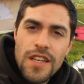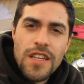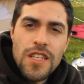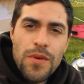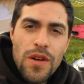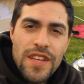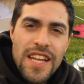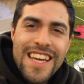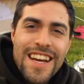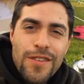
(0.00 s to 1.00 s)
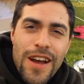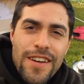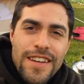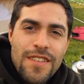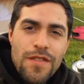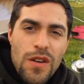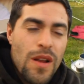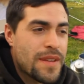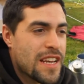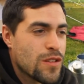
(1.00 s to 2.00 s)
So we got the Ghillie kettle going, filled
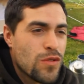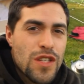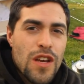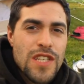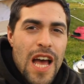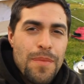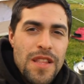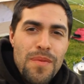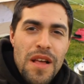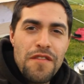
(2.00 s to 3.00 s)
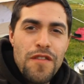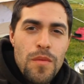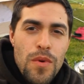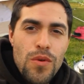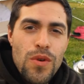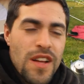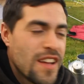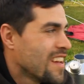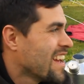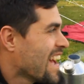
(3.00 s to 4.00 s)
up the kettles, girls are happy, they're playing football,
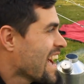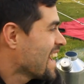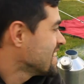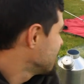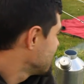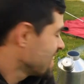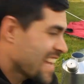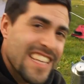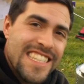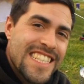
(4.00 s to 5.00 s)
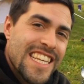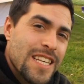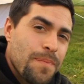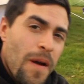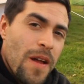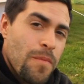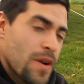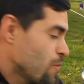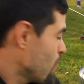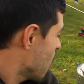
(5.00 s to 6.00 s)
and as you see, it's burning
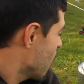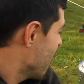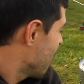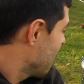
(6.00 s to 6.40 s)
pretty well.